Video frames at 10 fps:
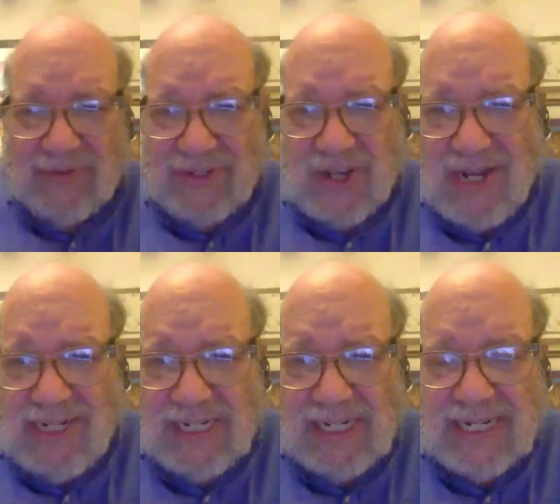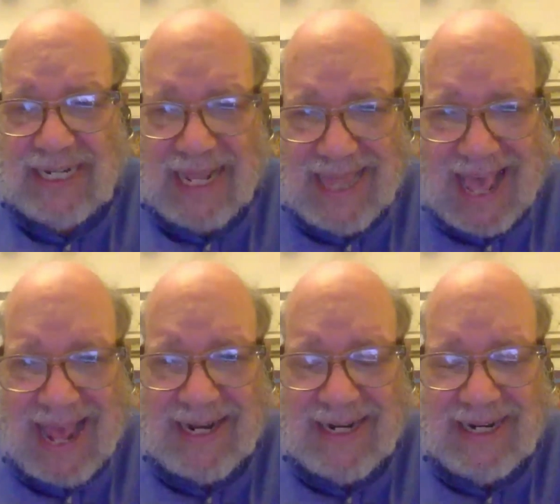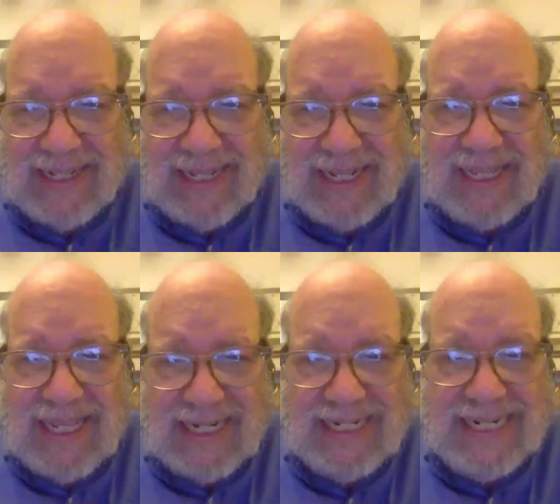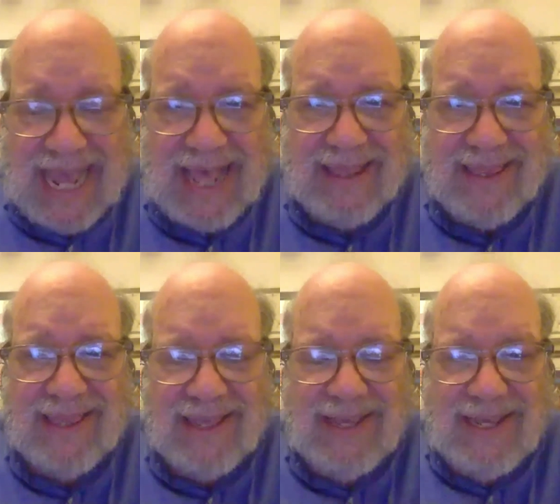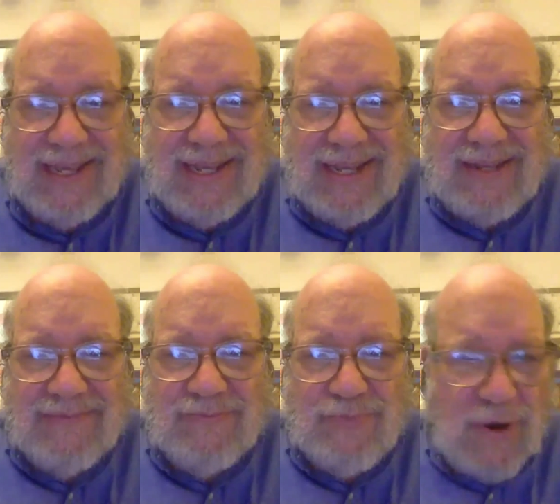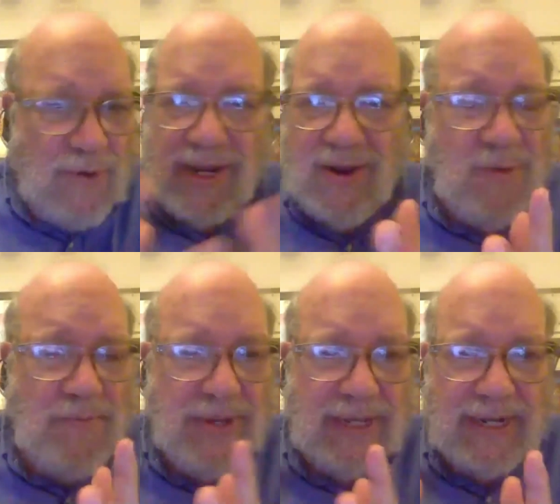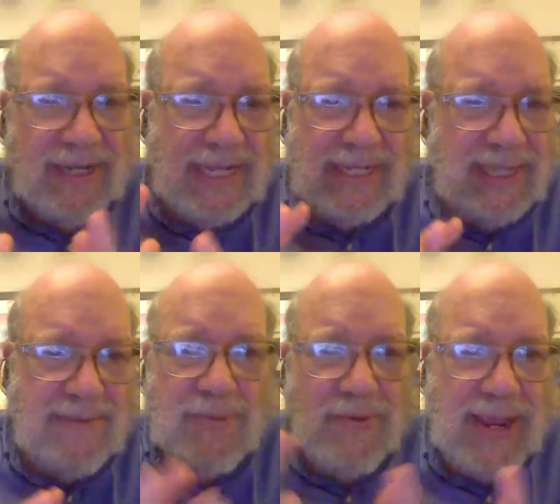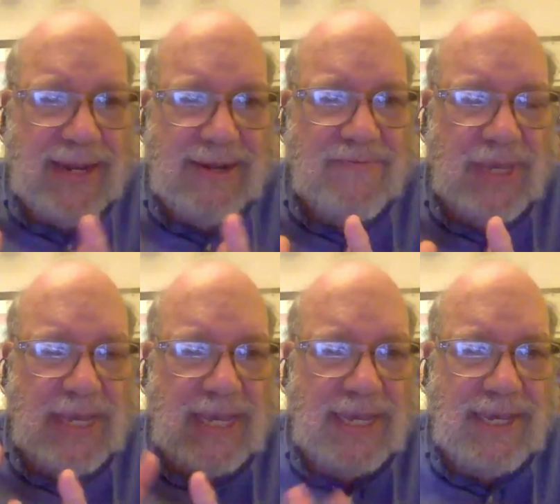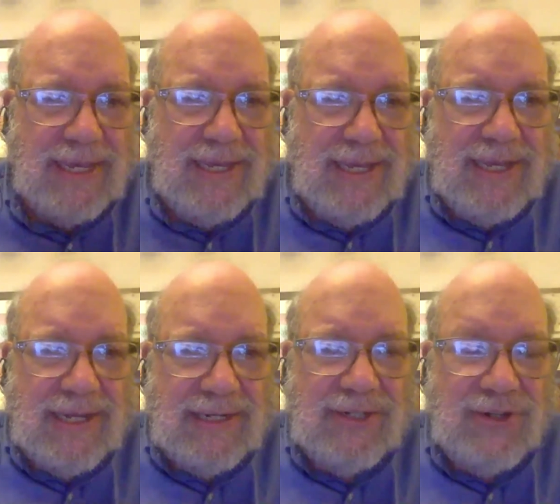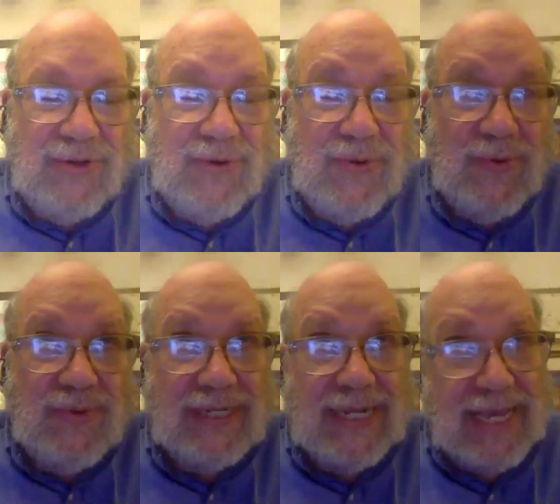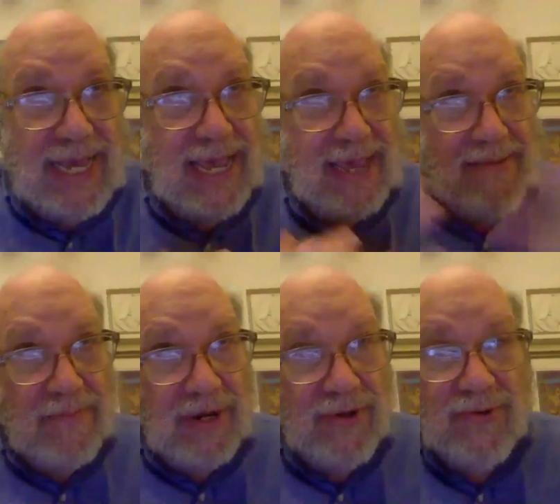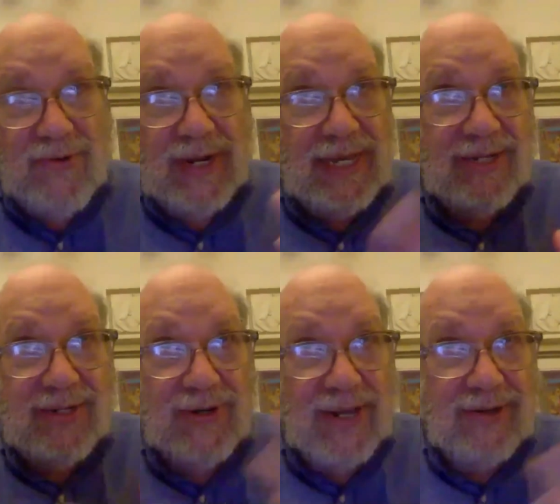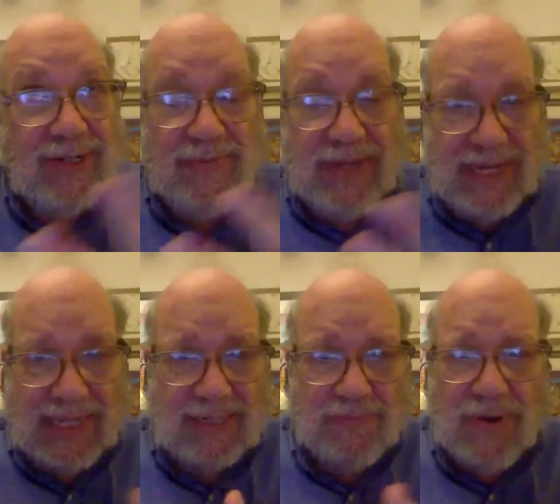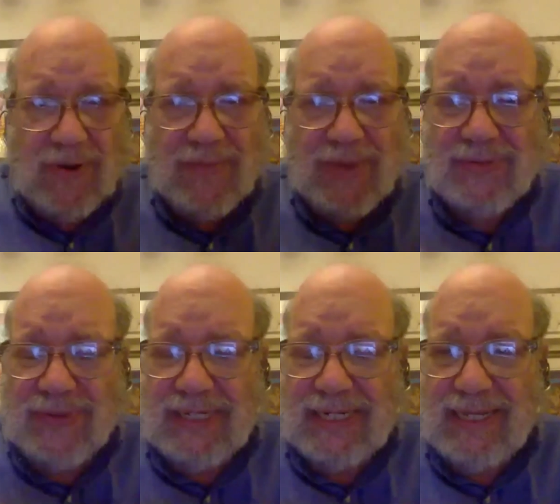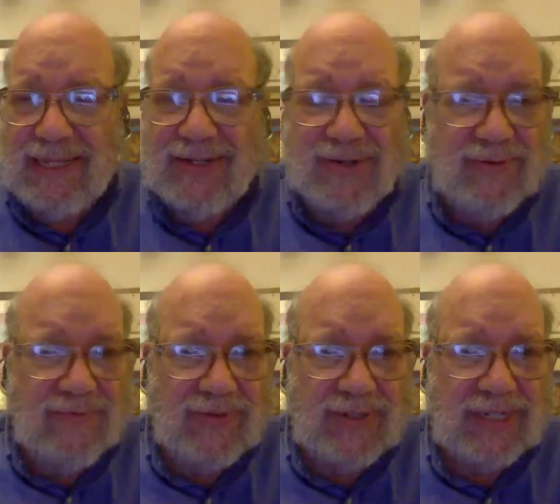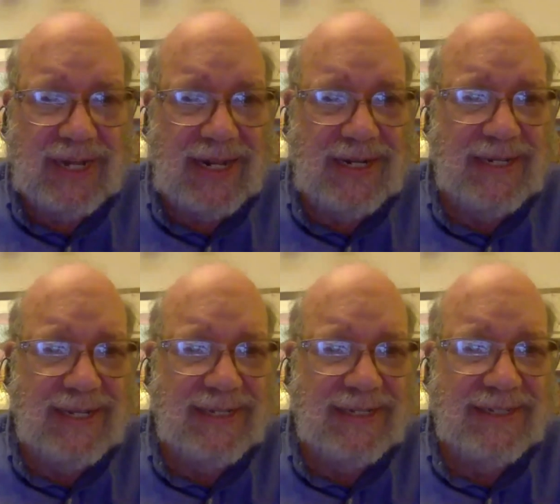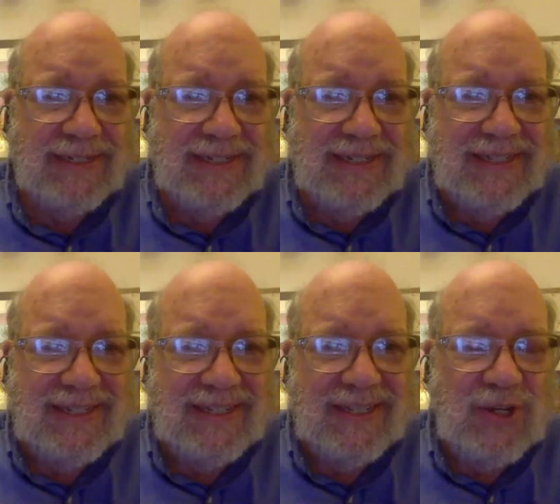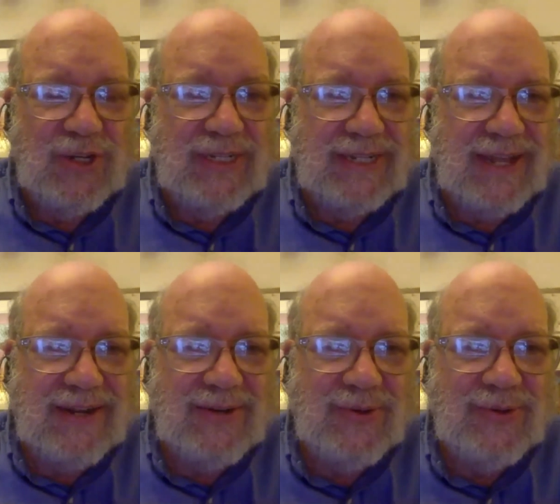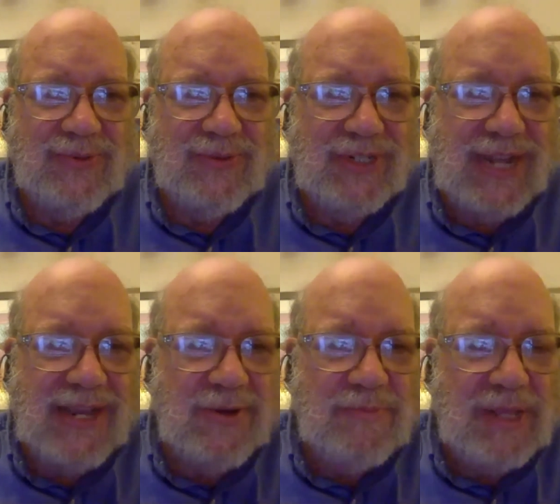consciousness, and that this death broke it open. It liberated me to see him anew, and he turned out to be, in this poem, as we see, the dutiful son, the good son who Jacob,